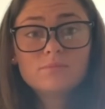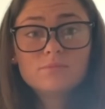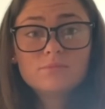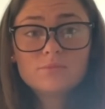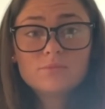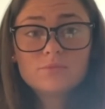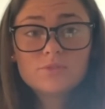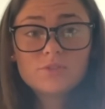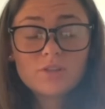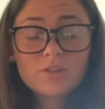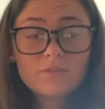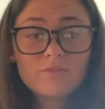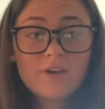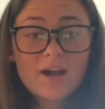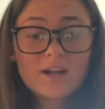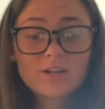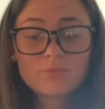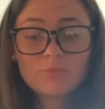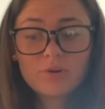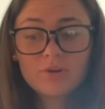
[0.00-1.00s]
to the
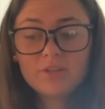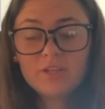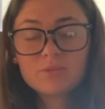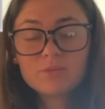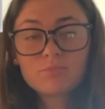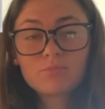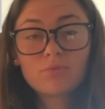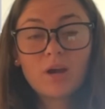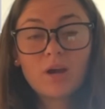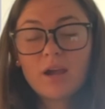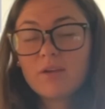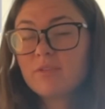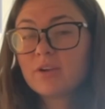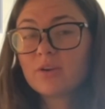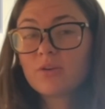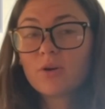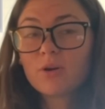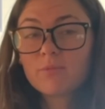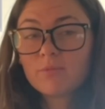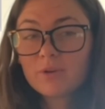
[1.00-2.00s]
fact where these private
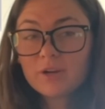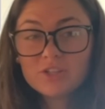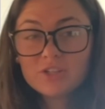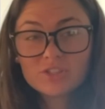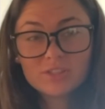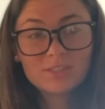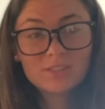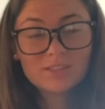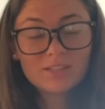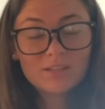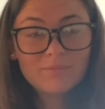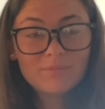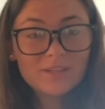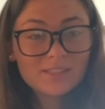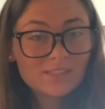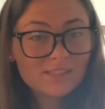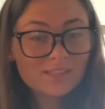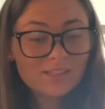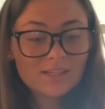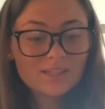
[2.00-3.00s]
corporations and
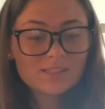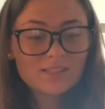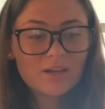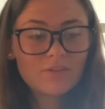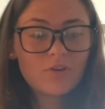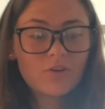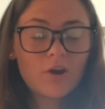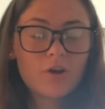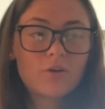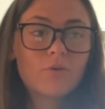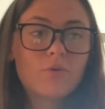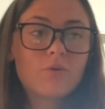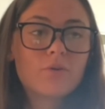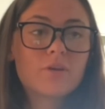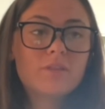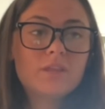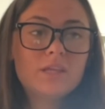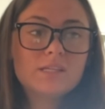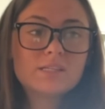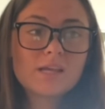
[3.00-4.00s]
businesses have got a hold of
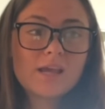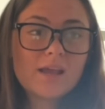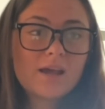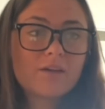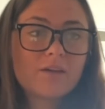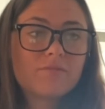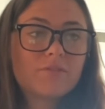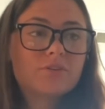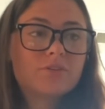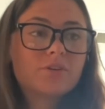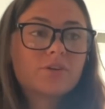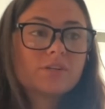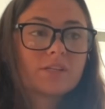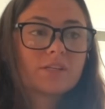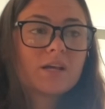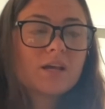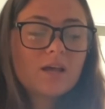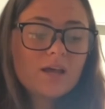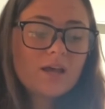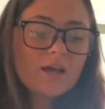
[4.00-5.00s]
these AI filters
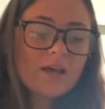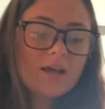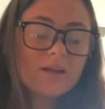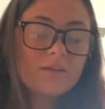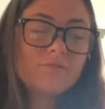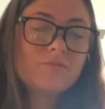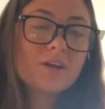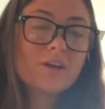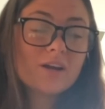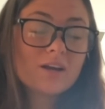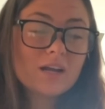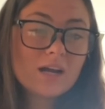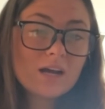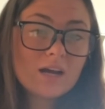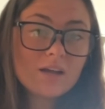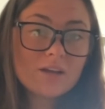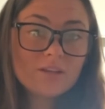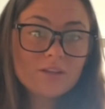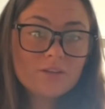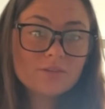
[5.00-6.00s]
and figured out
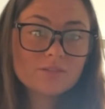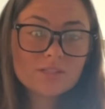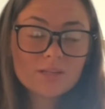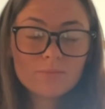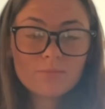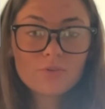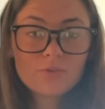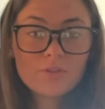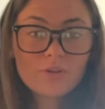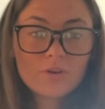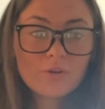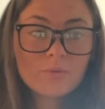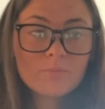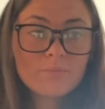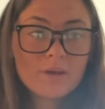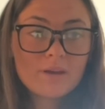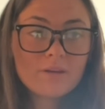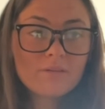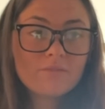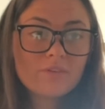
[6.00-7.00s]
how to use them for their own
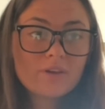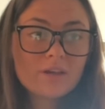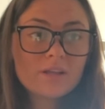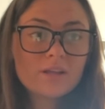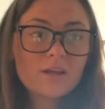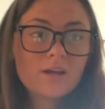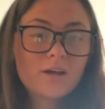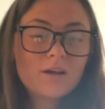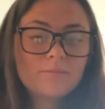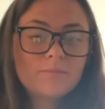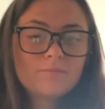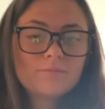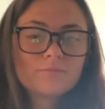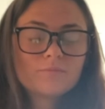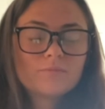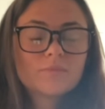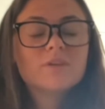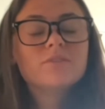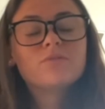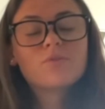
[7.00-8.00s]
benefit,
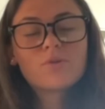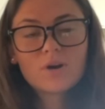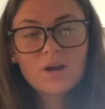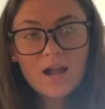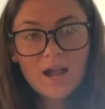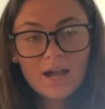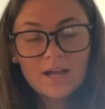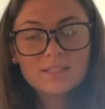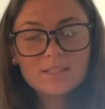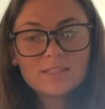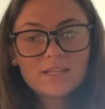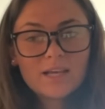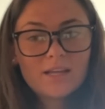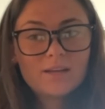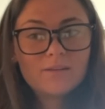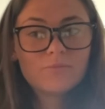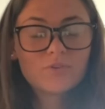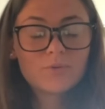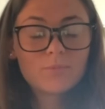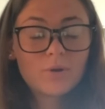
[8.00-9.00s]
for ads
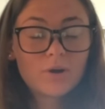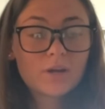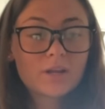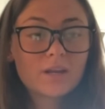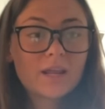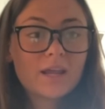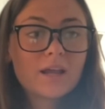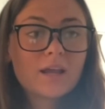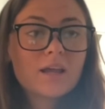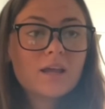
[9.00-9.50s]
and for marketing.